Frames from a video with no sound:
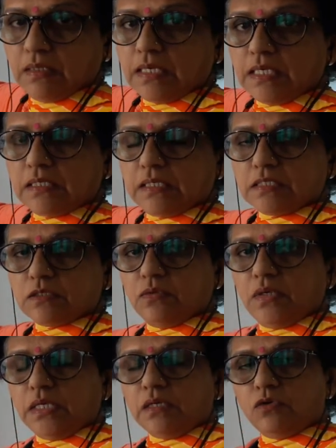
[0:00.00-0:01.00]
It is
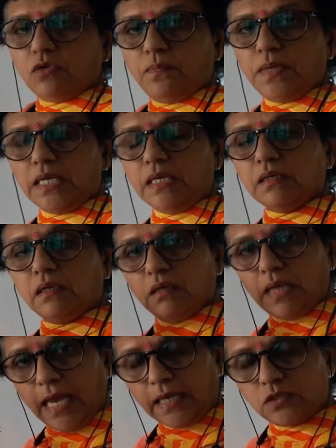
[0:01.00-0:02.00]
going to be
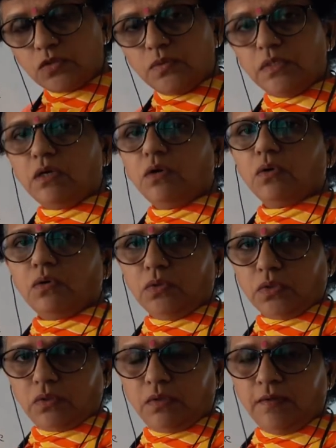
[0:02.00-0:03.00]
actual
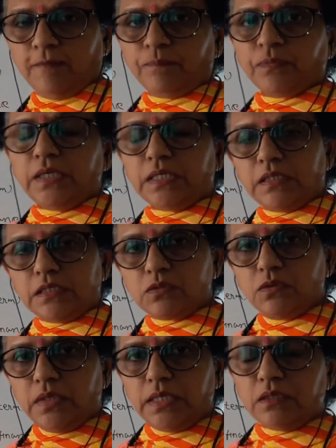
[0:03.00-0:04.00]
growth. It is
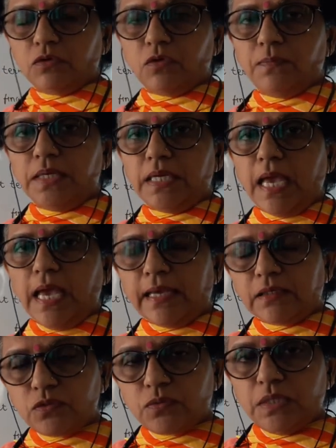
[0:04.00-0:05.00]
going to be
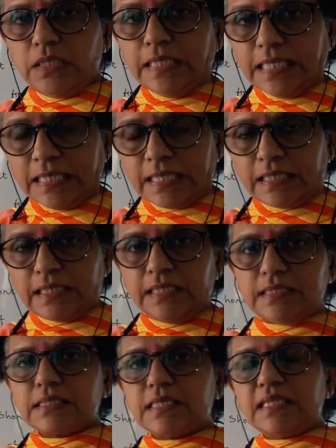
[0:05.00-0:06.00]
actual
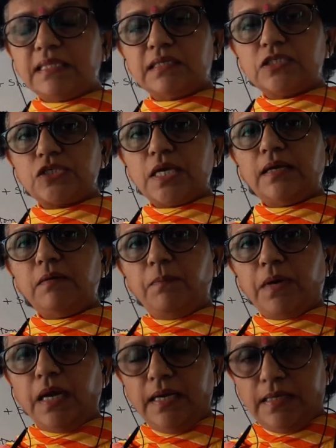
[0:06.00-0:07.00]
increase in the share
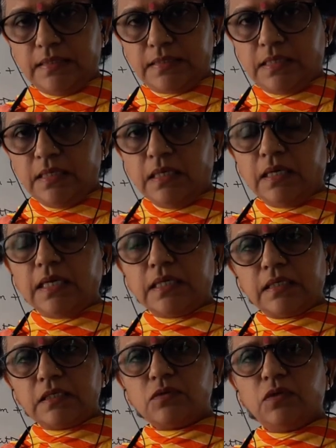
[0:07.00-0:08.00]
price.
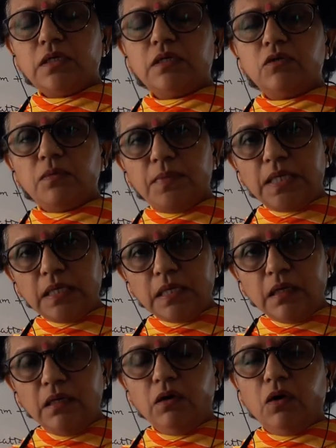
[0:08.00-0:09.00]
It is going to be
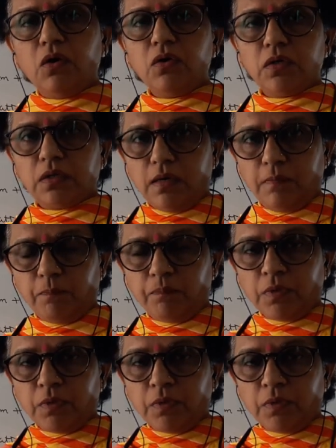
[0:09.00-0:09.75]
a long term.